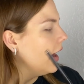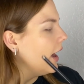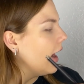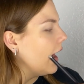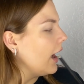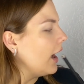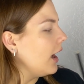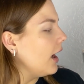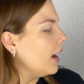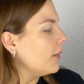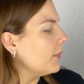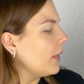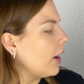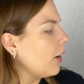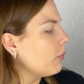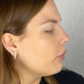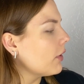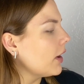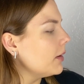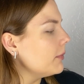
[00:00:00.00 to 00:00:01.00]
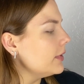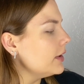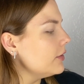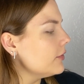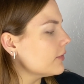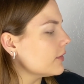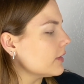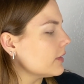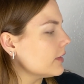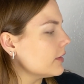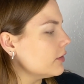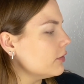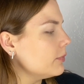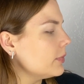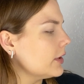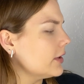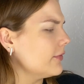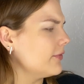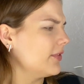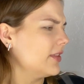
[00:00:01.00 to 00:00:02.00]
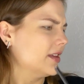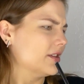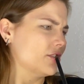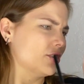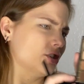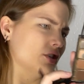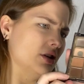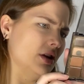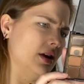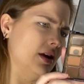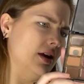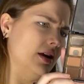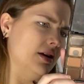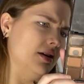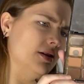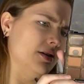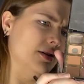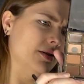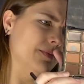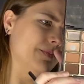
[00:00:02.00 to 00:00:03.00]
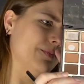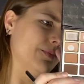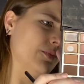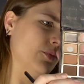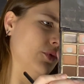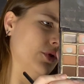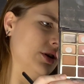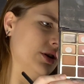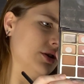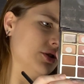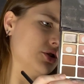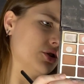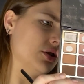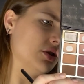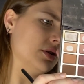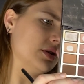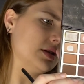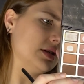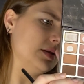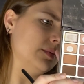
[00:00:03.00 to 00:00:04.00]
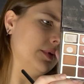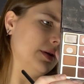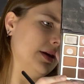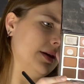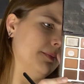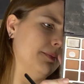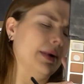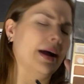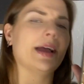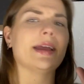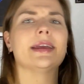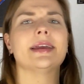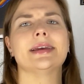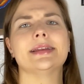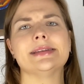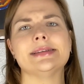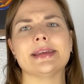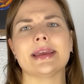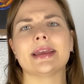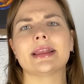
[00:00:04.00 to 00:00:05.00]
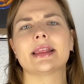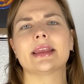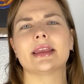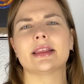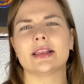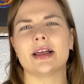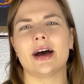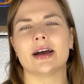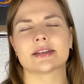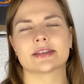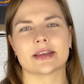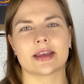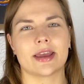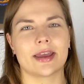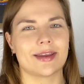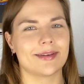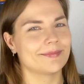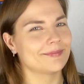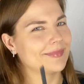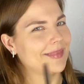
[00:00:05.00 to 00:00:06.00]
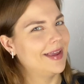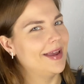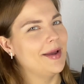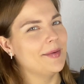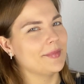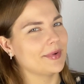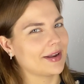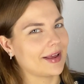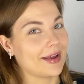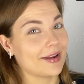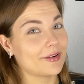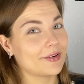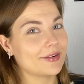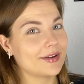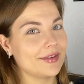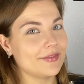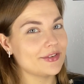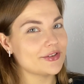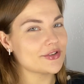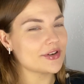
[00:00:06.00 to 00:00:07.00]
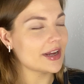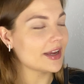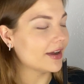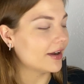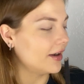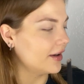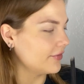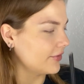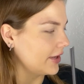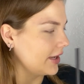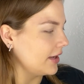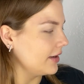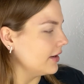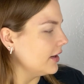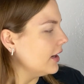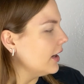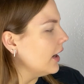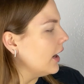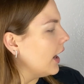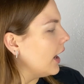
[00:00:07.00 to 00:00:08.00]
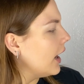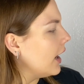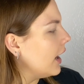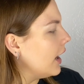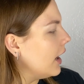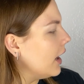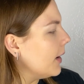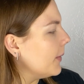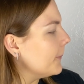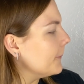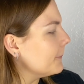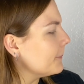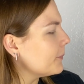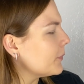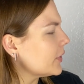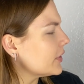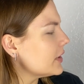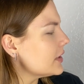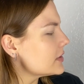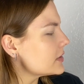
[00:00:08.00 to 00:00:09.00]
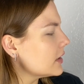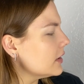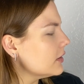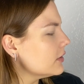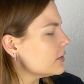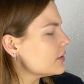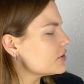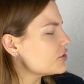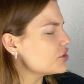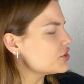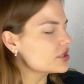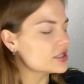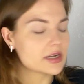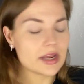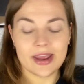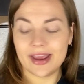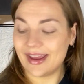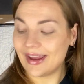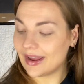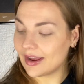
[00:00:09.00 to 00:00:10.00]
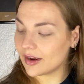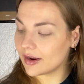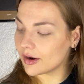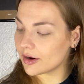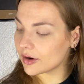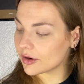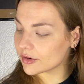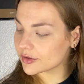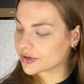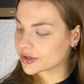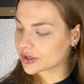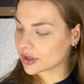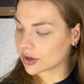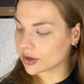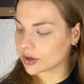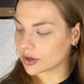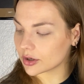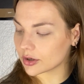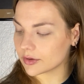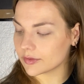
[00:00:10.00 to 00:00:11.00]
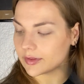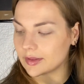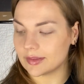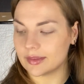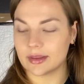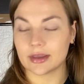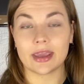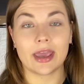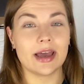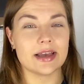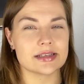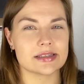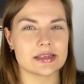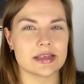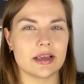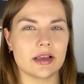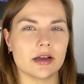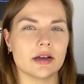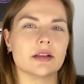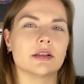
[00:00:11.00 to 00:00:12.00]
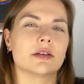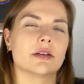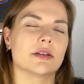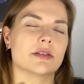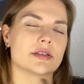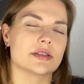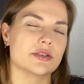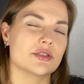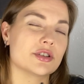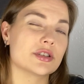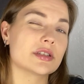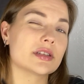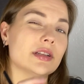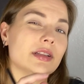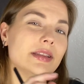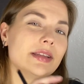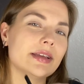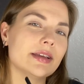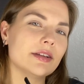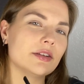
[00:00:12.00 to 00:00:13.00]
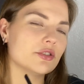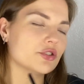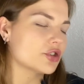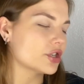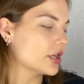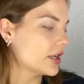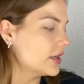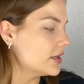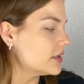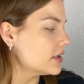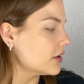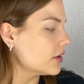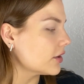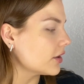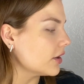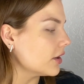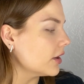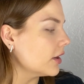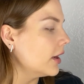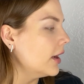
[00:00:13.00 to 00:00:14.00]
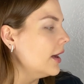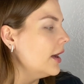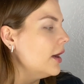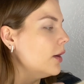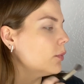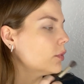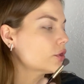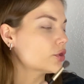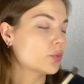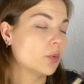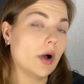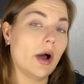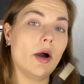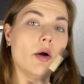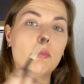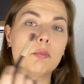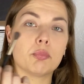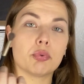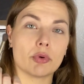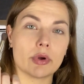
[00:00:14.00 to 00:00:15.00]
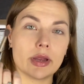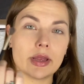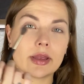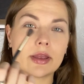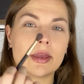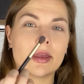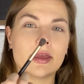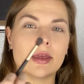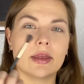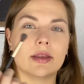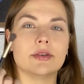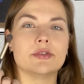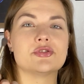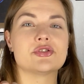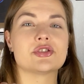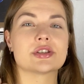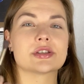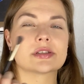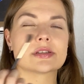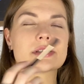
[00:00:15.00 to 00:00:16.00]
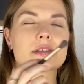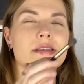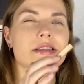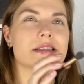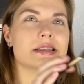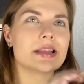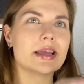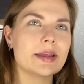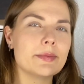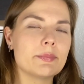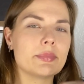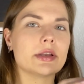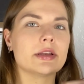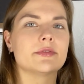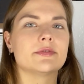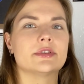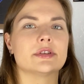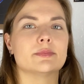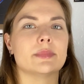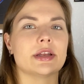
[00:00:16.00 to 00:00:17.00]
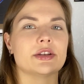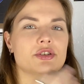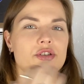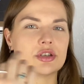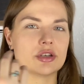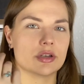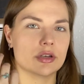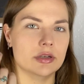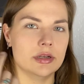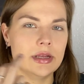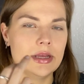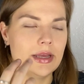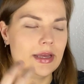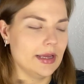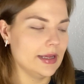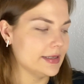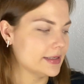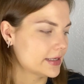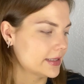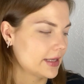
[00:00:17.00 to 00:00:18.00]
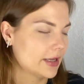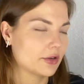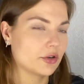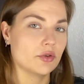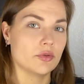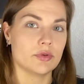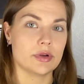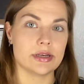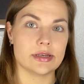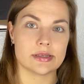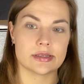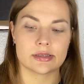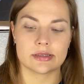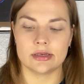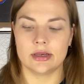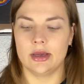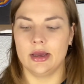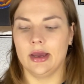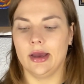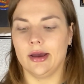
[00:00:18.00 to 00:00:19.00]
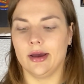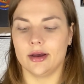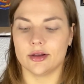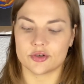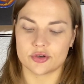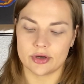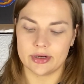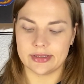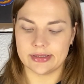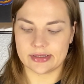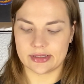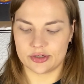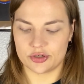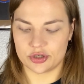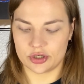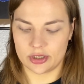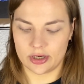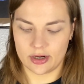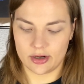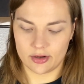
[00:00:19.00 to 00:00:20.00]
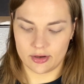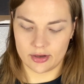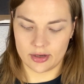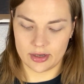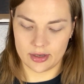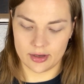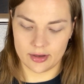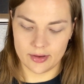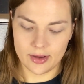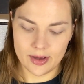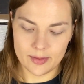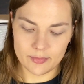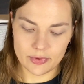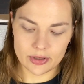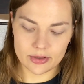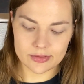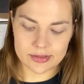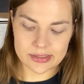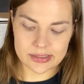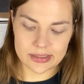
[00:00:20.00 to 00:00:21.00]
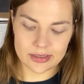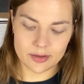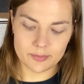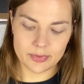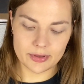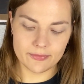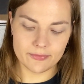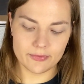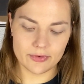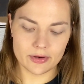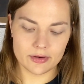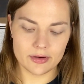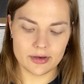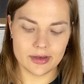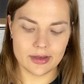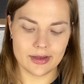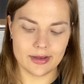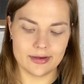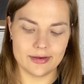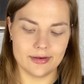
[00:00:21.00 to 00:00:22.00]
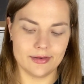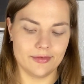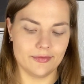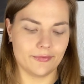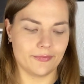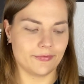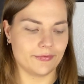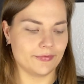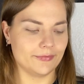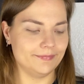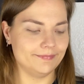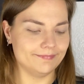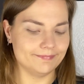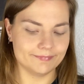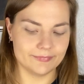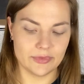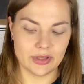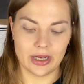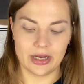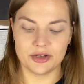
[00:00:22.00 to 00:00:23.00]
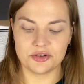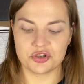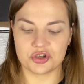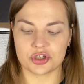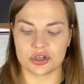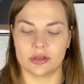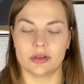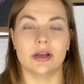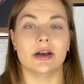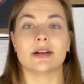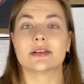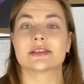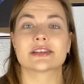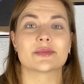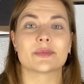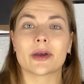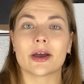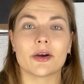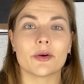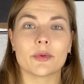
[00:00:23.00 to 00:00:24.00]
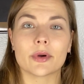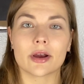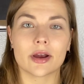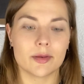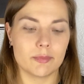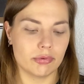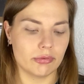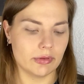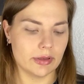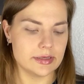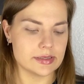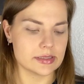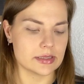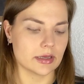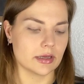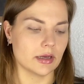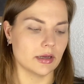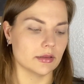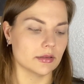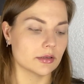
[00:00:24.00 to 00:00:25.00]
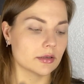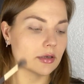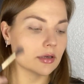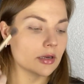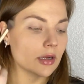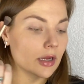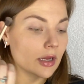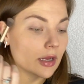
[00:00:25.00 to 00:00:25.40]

I'll probably use a little bit of this shade, which looks to be my daily latte, but I don't even drink coffee. But this color is just a hair darker than the Kessie color, so just a little shade darker, which will help bring in just a slight bit of dimension into that crease transition area. But you'll see I'll be very kind of nonchalant about where I place the color,